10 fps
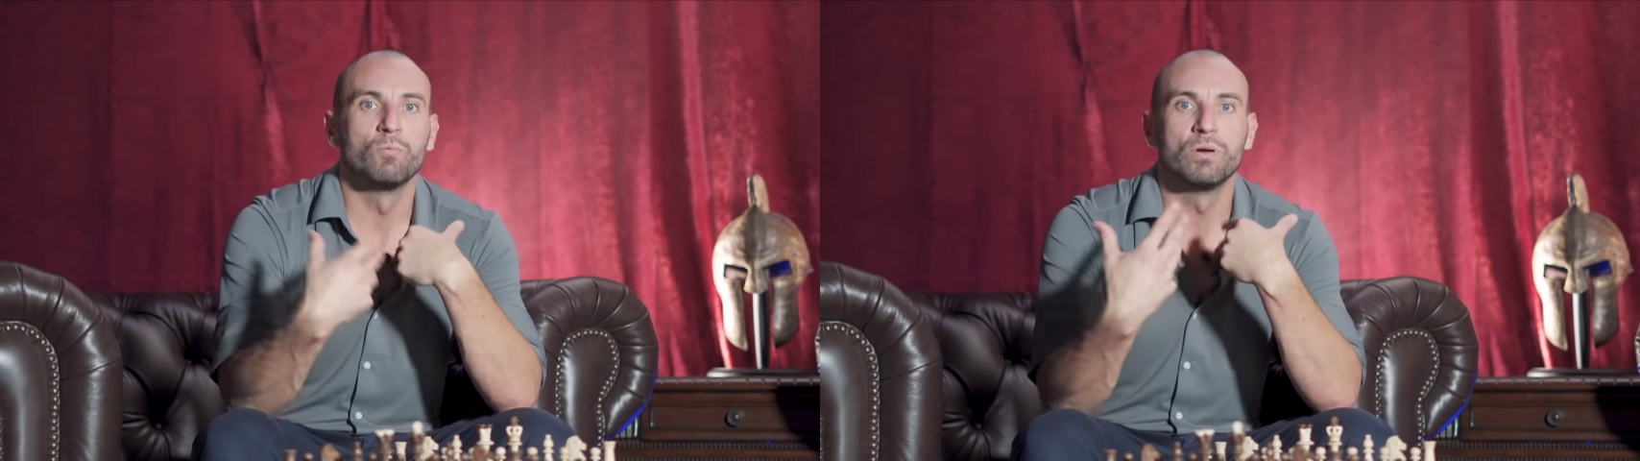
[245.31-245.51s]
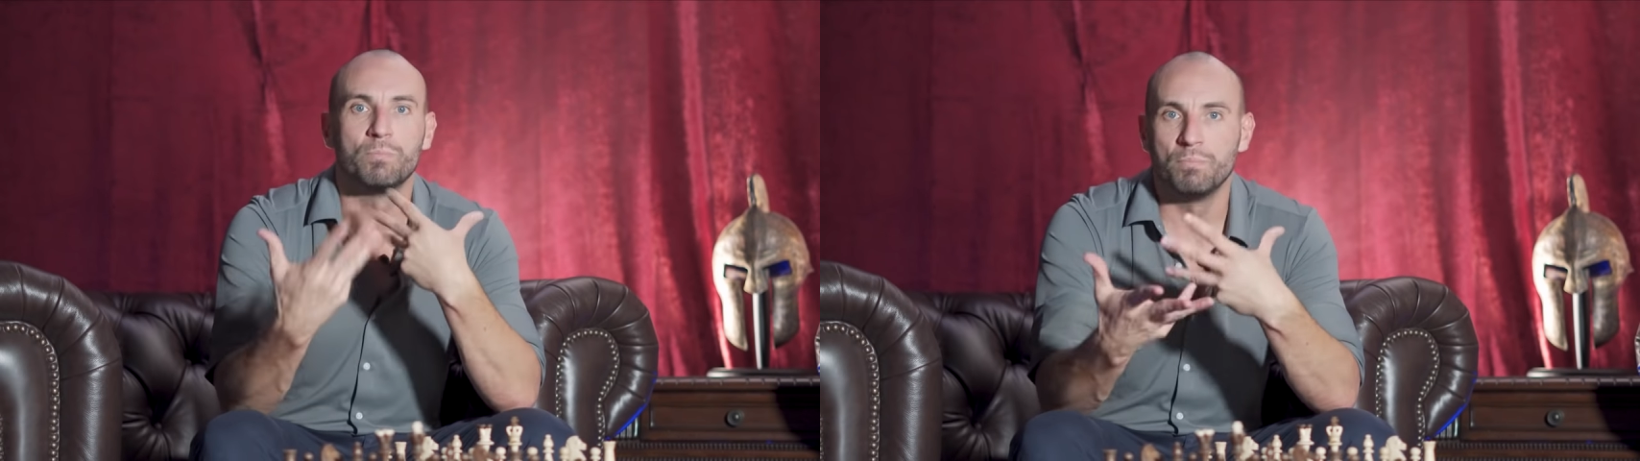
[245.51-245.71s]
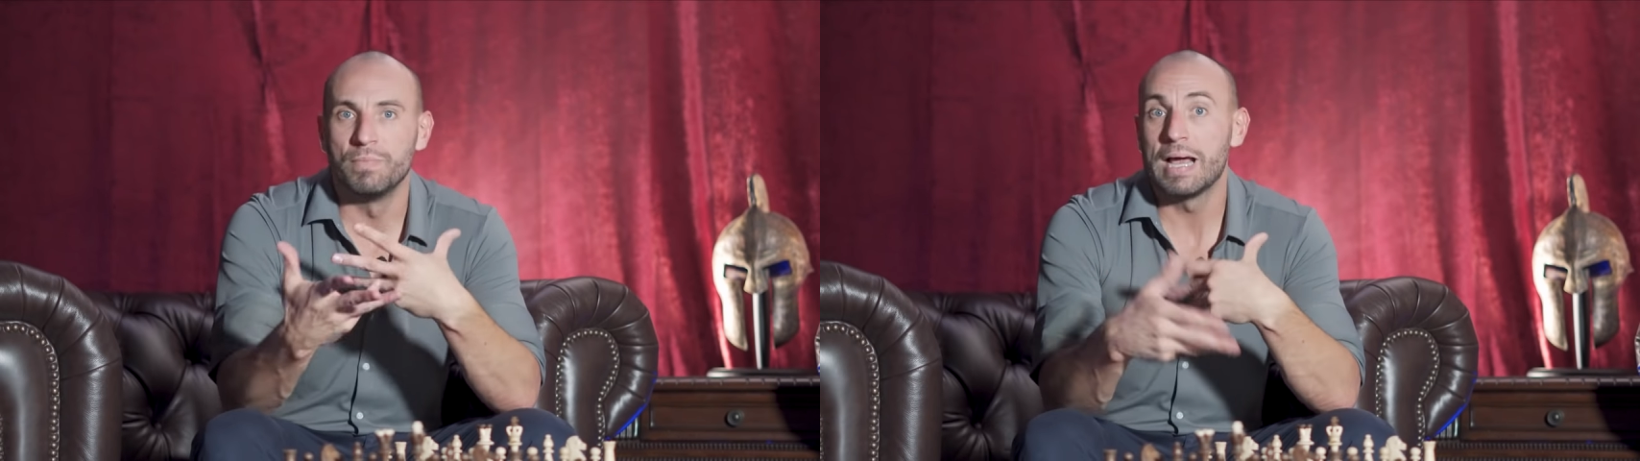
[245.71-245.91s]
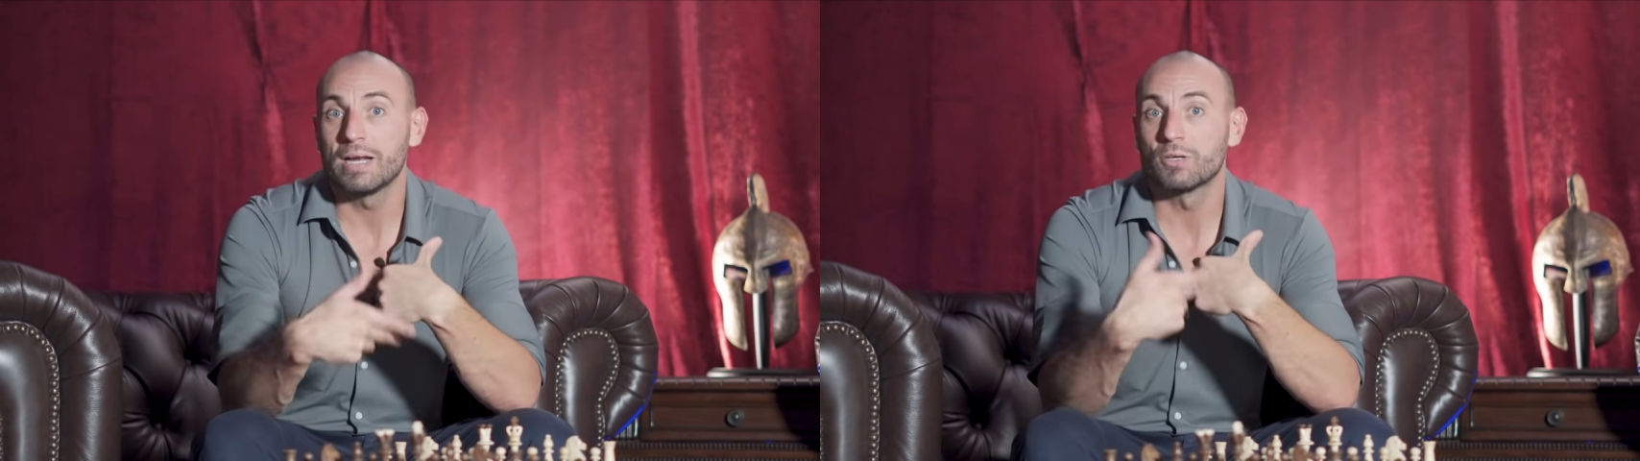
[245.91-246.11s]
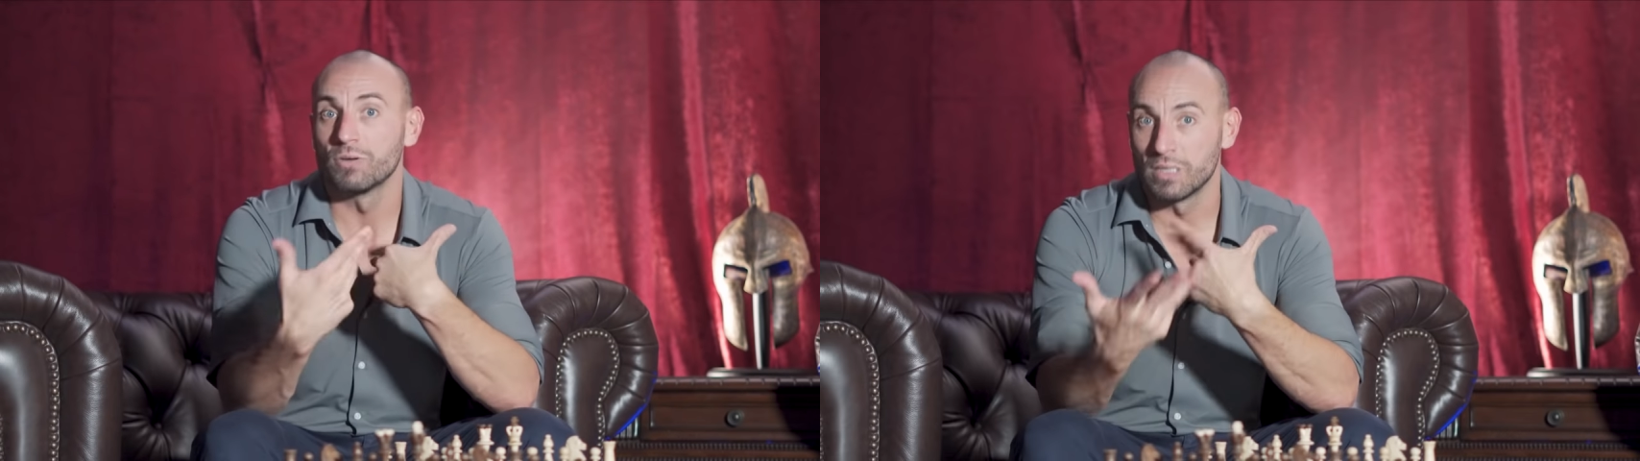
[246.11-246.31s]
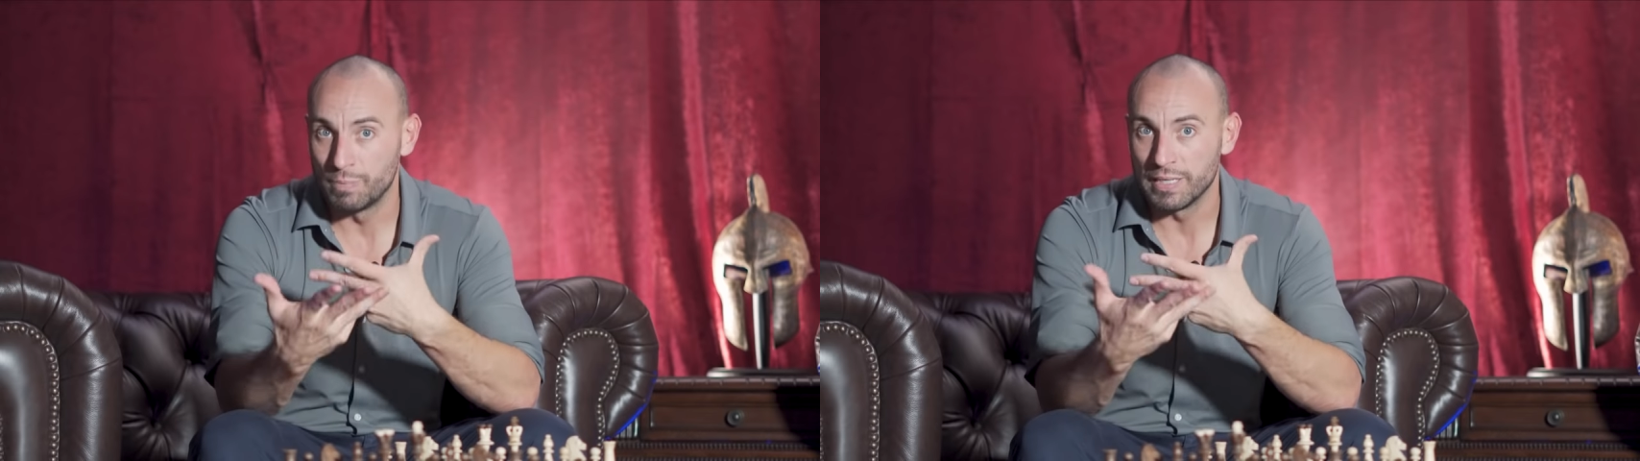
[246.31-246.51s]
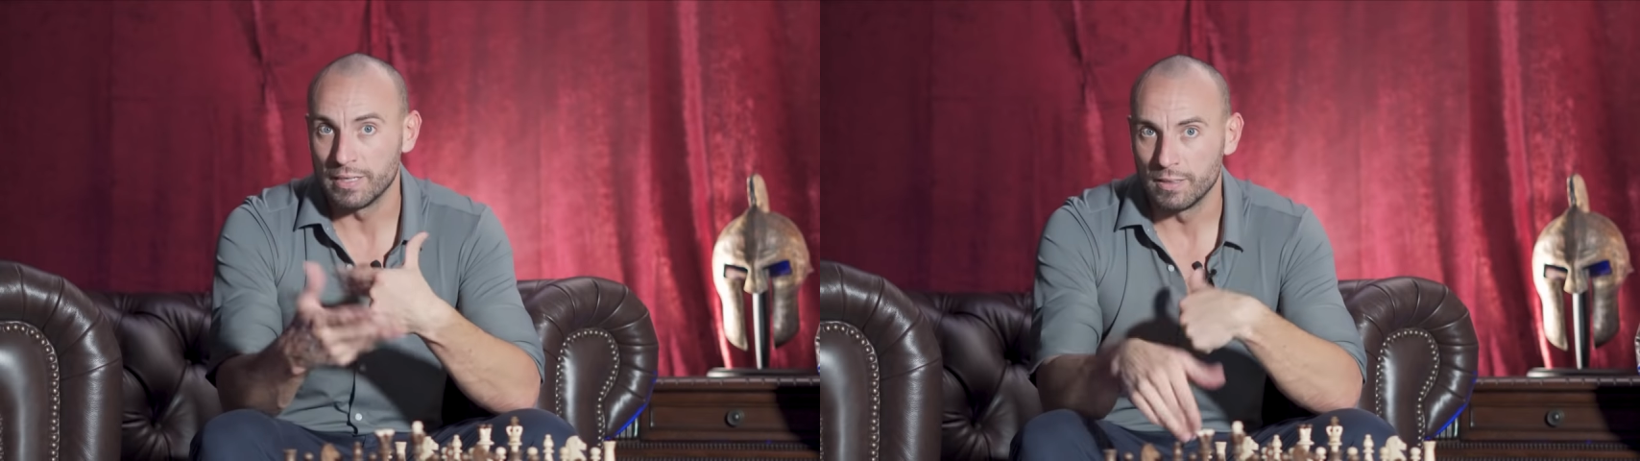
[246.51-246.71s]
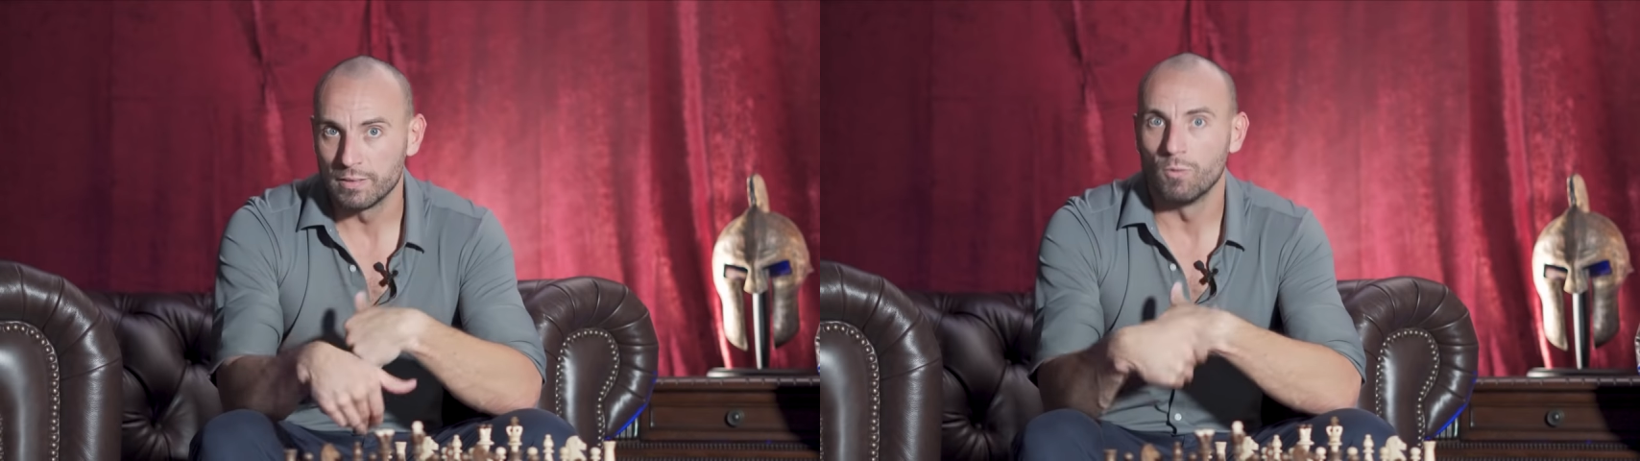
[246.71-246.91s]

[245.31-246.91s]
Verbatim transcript: would naturally be